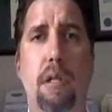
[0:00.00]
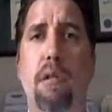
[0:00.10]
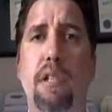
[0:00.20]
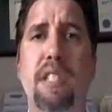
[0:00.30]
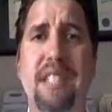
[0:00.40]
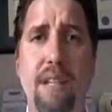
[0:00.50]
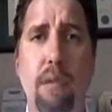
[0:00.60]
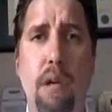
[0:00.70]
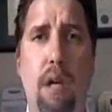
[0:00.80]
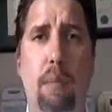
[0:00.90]
and they're
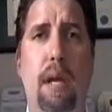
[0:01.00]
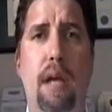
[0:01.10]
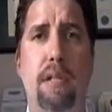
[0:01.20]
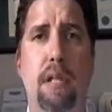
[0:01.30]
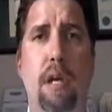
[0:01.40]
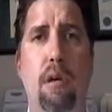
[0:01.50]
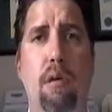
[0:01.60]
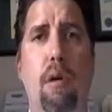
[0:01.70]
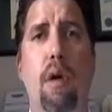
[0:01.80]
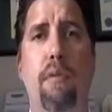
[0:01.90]
essentially going to be asking
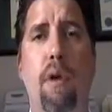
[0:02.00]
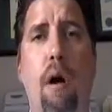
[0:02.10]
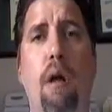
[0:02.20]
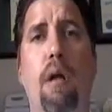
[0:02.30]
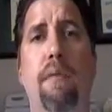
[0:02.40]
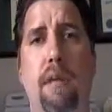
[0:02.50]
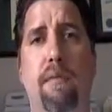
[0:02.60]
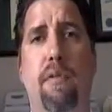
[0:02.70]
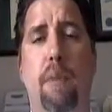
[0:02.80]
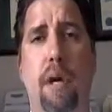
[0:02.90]
you for all of the
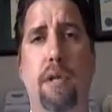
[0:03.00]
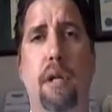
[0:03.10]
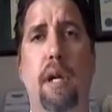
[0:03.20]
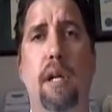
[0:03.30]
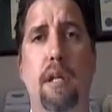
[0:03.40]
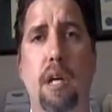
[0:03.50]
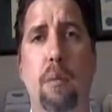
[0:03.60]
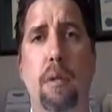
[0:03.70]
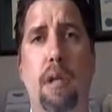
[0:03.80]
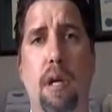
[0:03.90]
information and
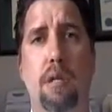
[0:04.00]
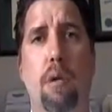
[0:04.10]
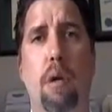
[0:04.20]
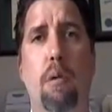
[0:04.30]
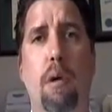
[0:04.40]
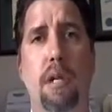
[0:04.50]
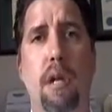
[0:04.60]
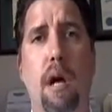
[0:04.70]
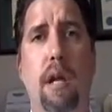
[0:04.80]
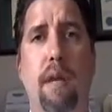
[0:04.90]
documentation
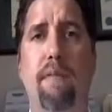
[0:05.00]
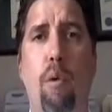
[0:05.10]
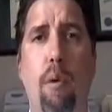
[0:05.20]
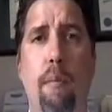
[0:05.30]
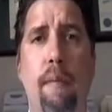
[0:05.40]
requested on a Form